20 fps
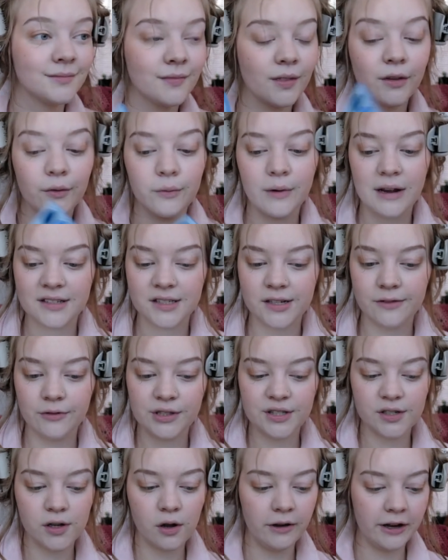the rest of
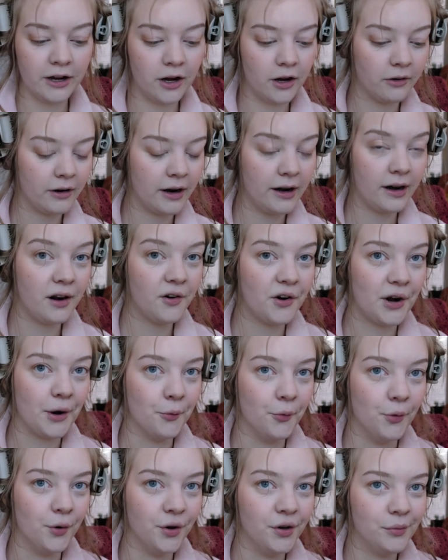what's going on right now I
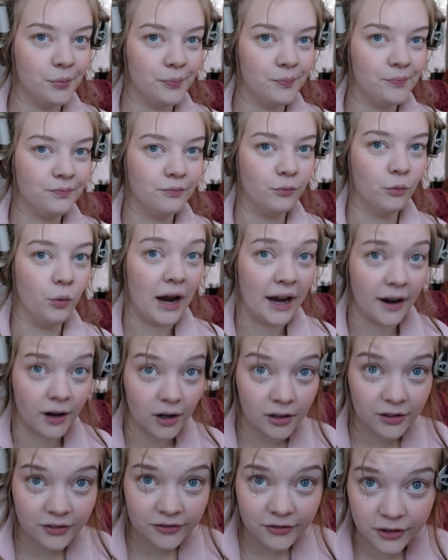would wear
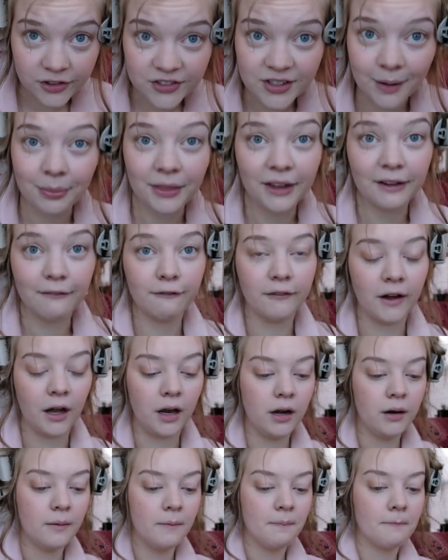for something fun.